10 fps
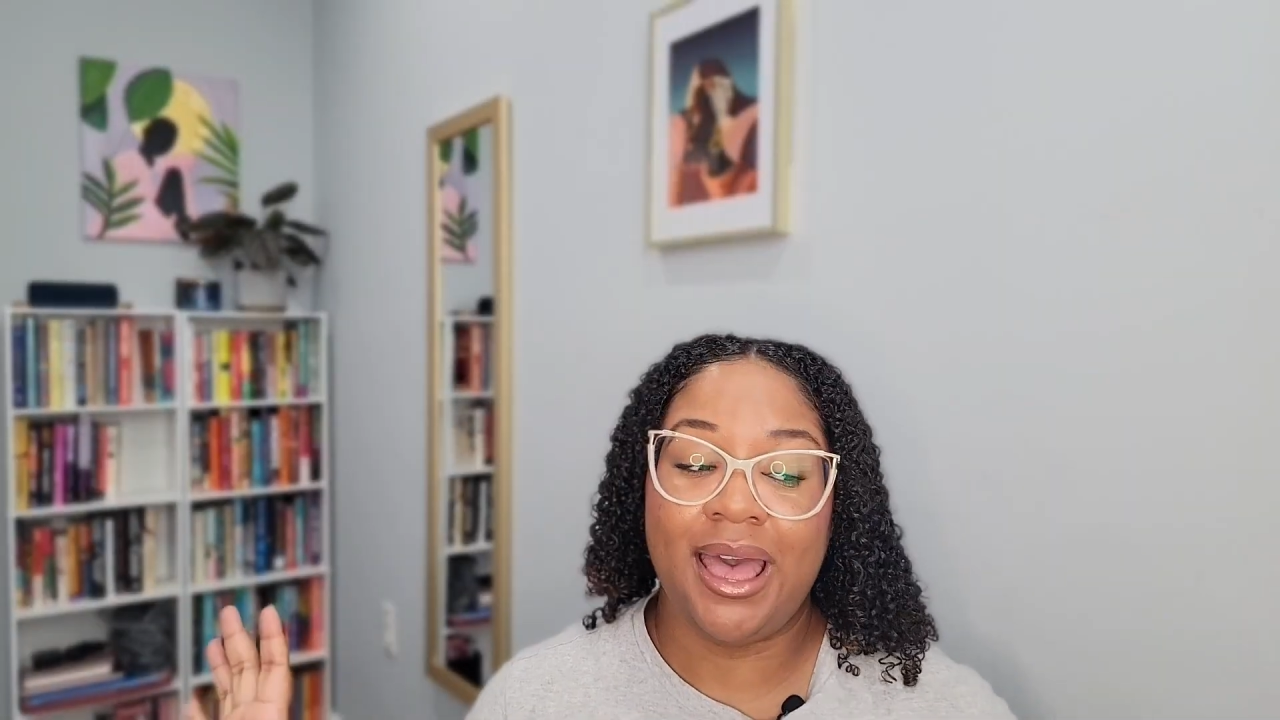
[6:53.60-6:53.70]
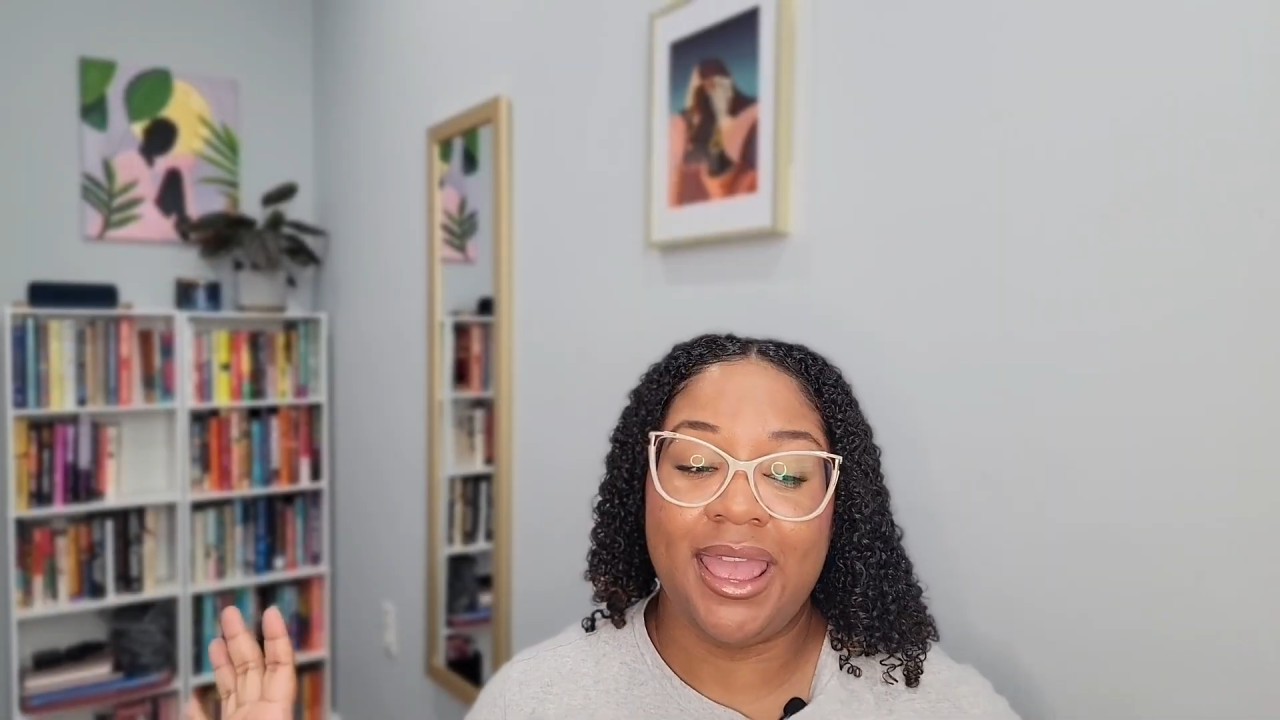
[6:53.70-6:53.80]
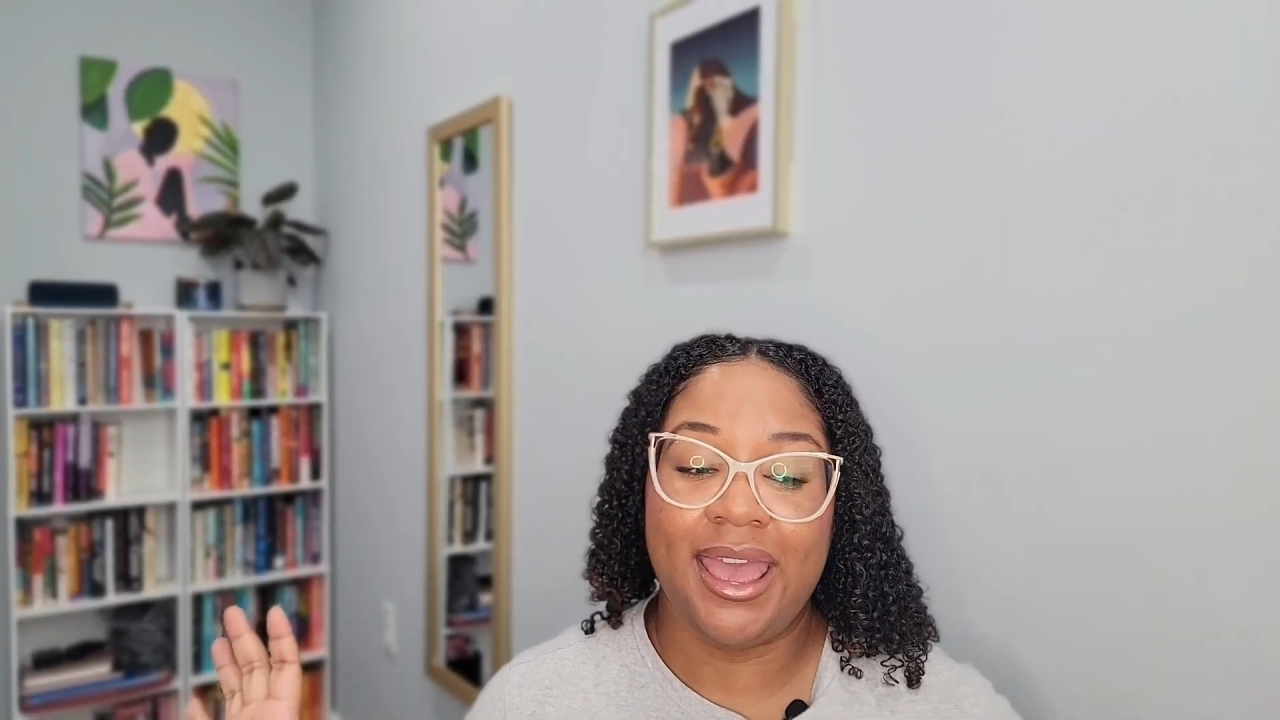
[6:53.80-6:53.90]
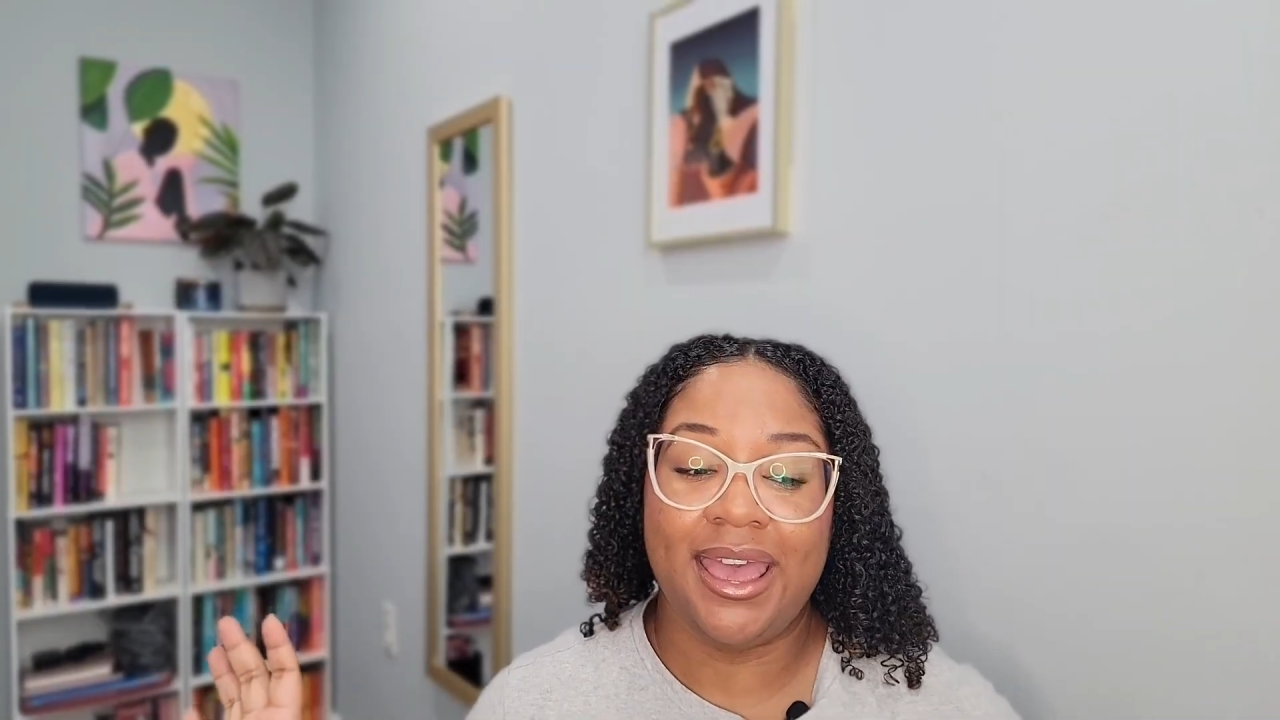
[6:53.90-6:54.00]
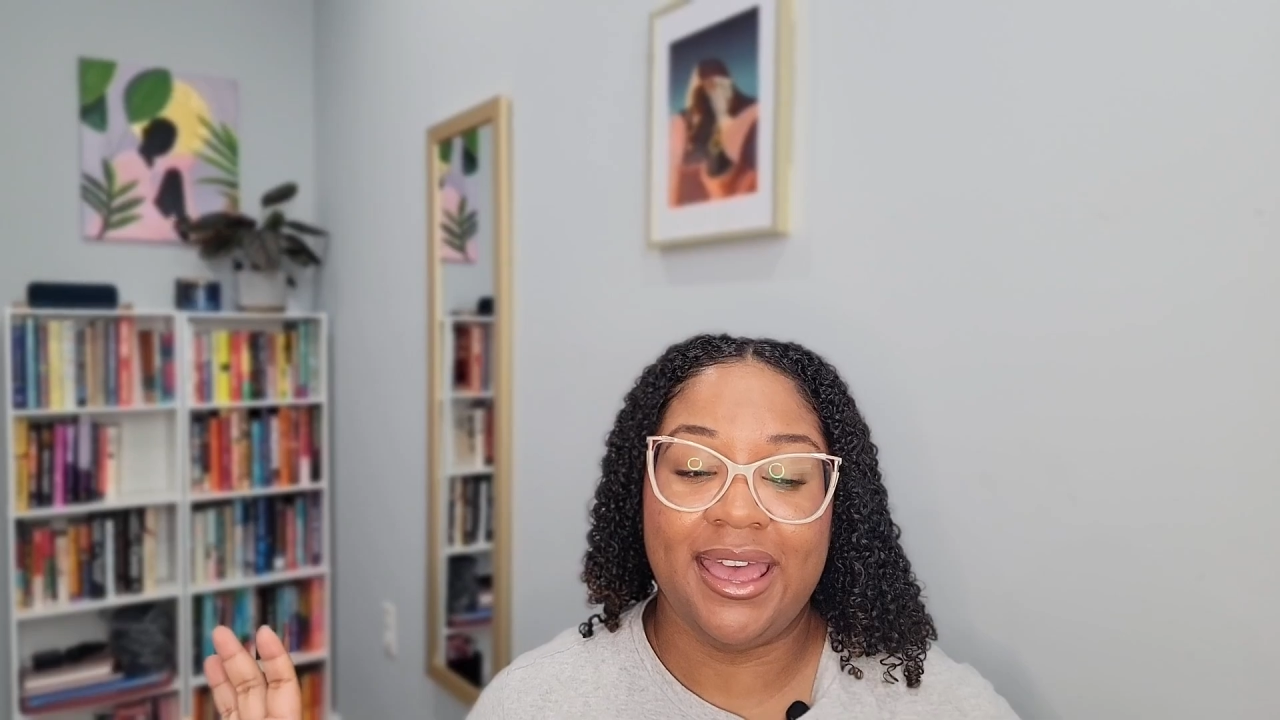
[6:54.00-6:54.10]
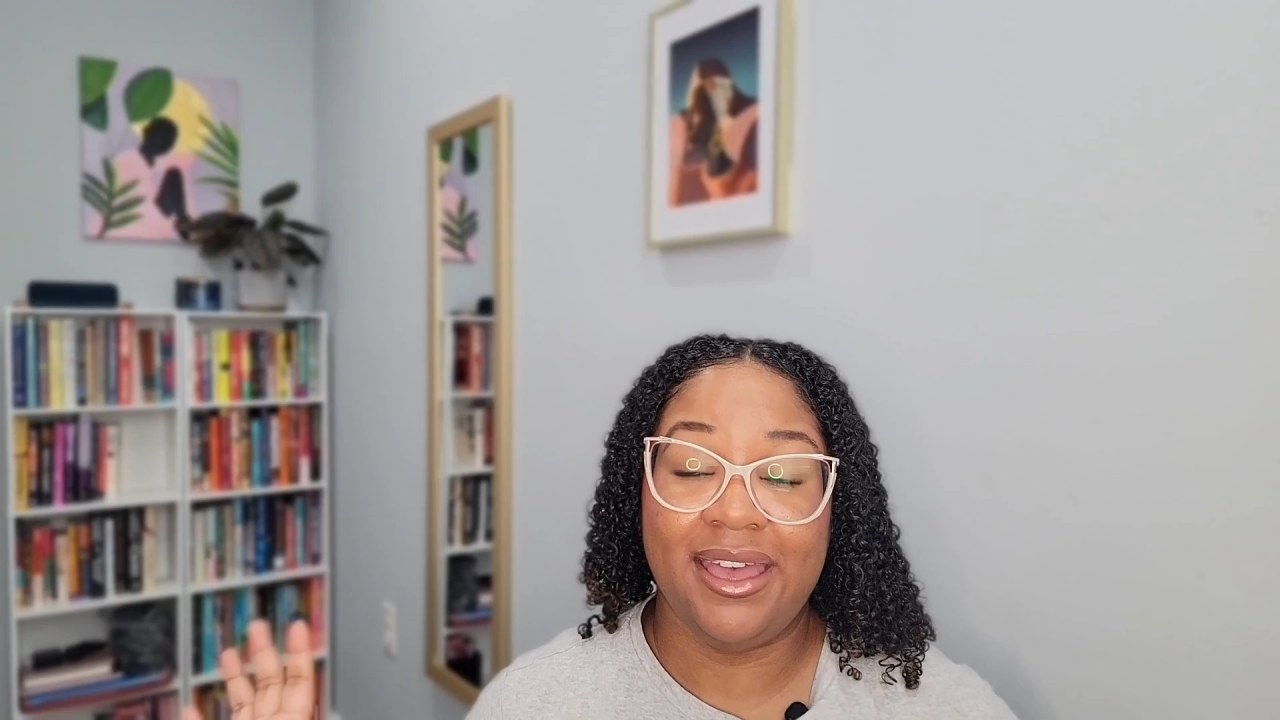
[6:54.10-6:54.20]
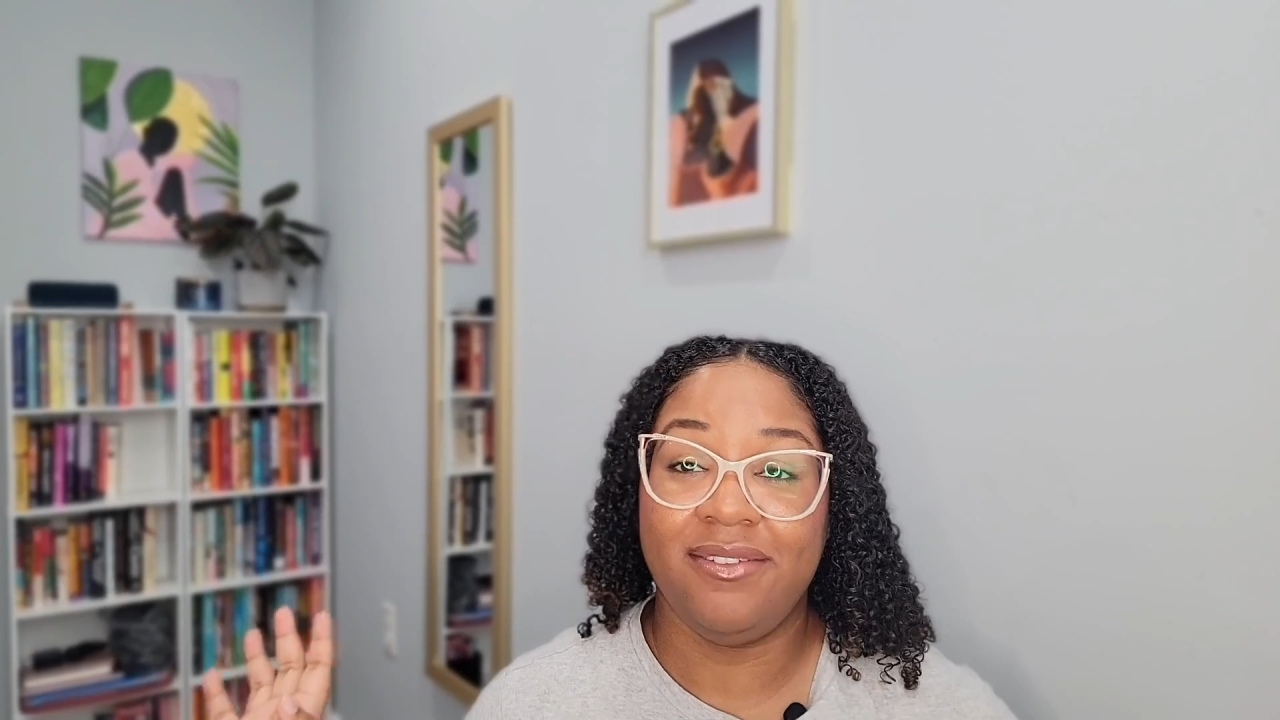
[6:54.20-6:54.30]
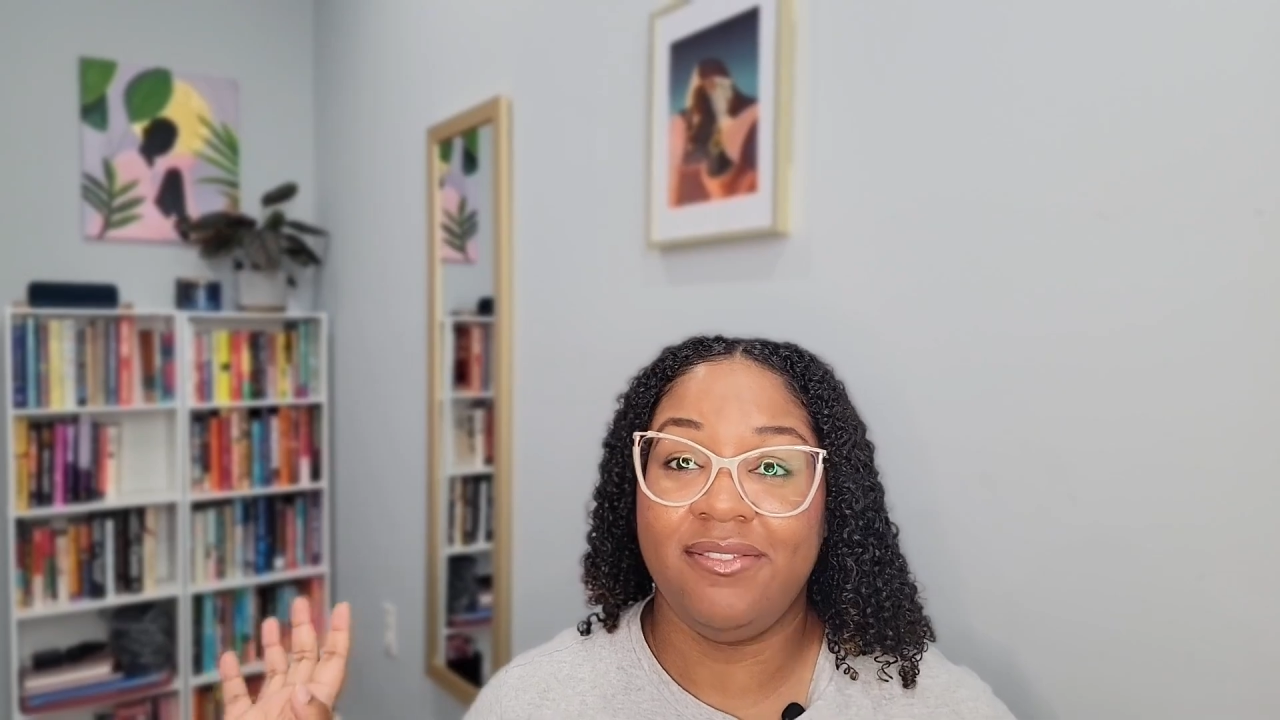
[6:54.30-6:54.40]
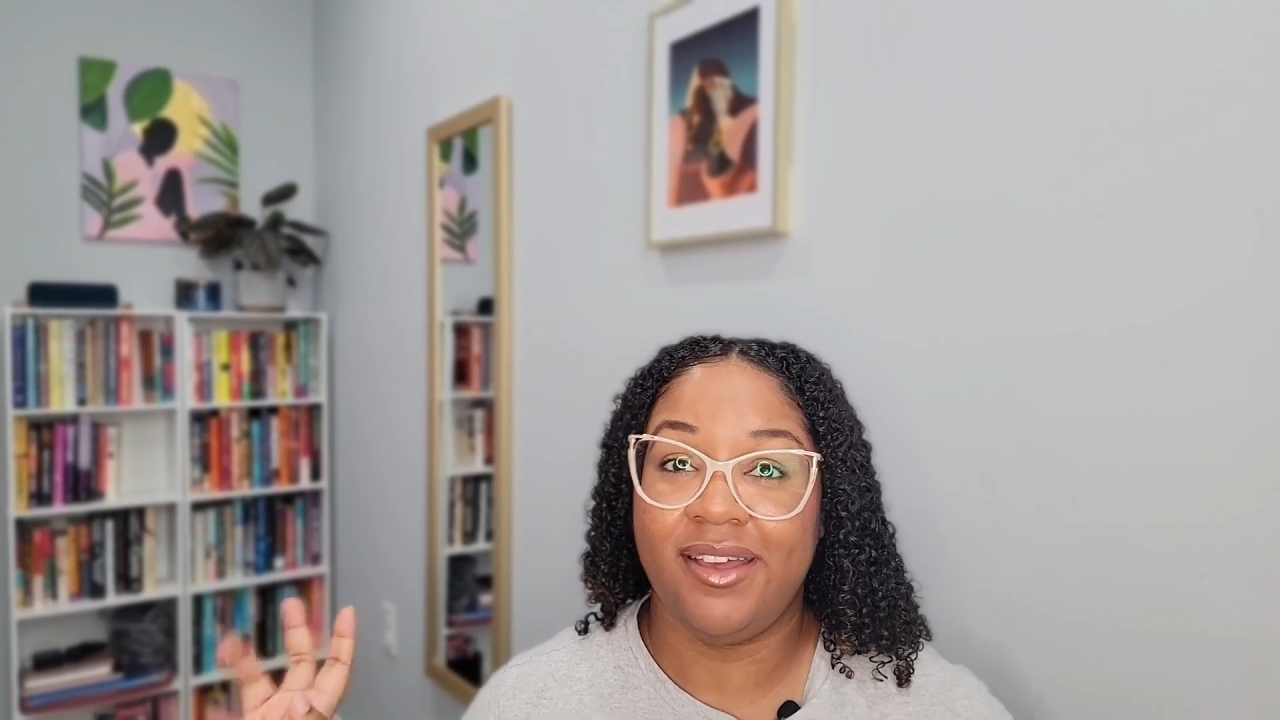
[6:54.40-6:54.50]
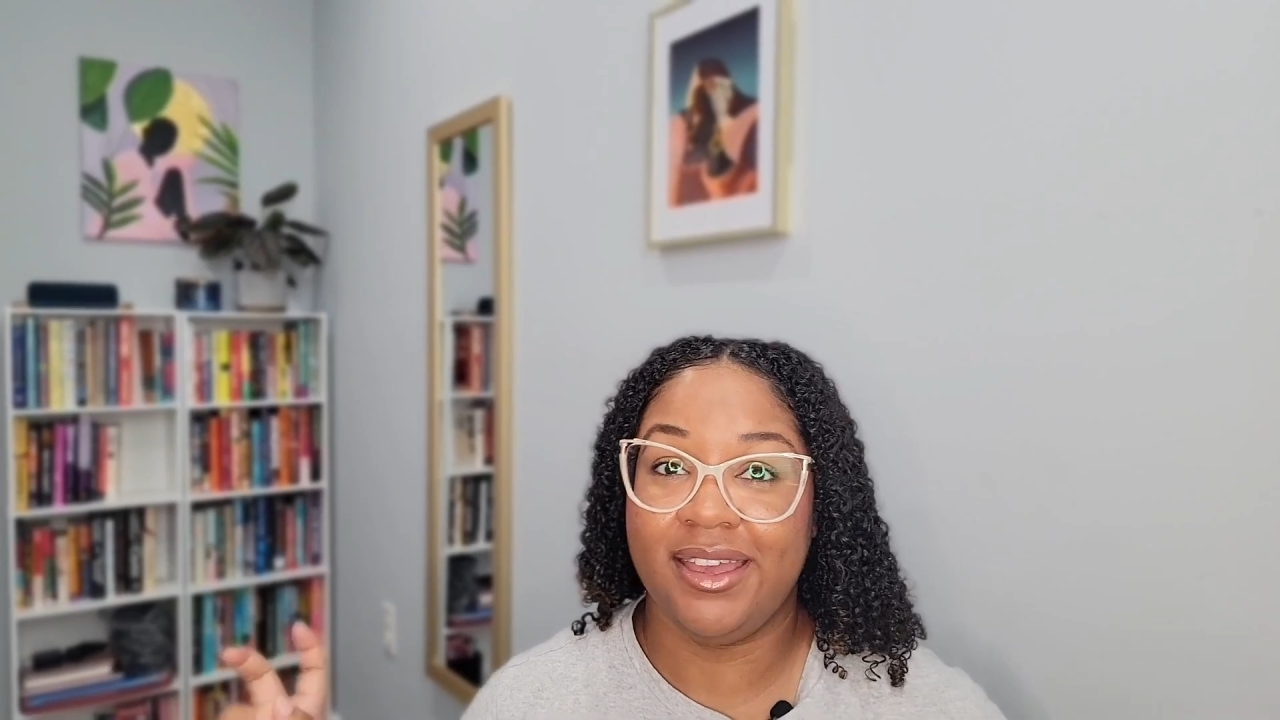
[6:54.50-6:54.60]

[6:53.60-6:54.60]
have,